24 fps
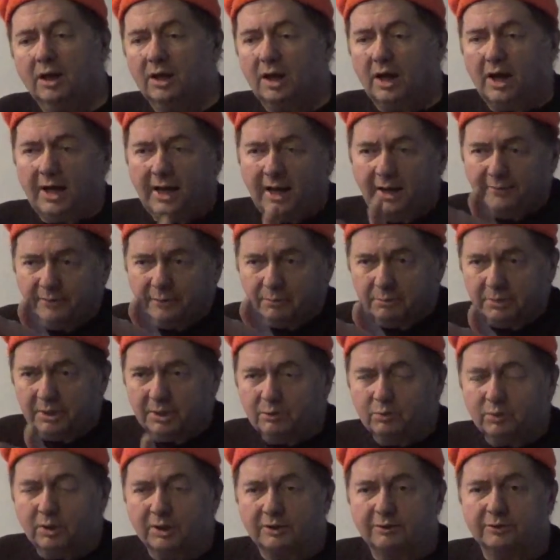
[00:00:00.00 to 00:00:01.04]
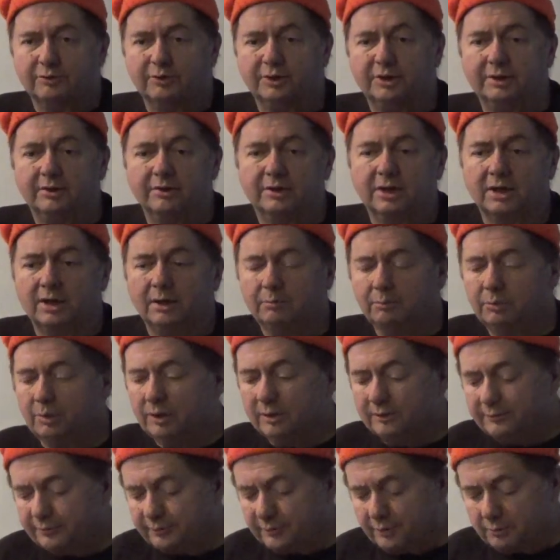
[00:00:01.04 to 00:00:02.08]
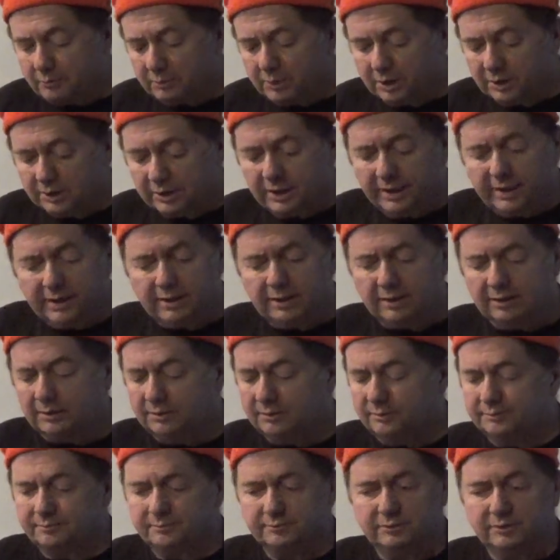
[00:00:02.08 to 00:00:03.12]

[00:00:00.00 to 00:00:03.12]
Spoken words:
I have a MIG welder in there that I bought from Lincoln.